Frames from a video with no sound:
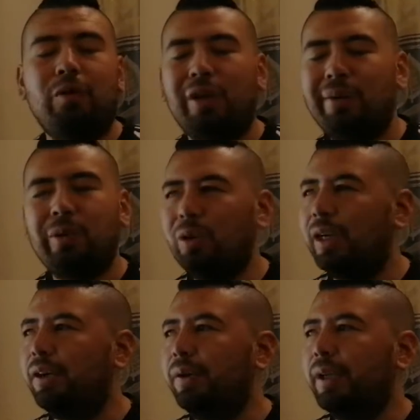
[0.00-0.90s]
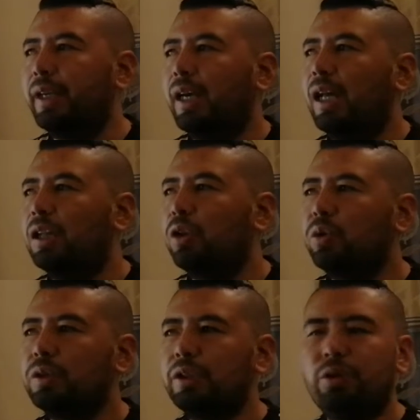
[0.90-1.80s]
vocabulary
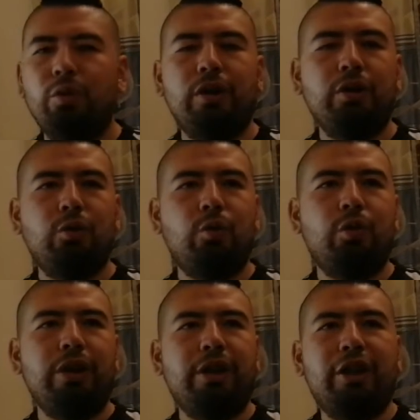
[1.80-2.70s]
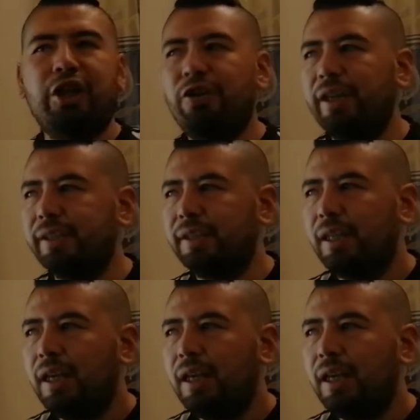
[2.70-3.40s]
allows the student to increase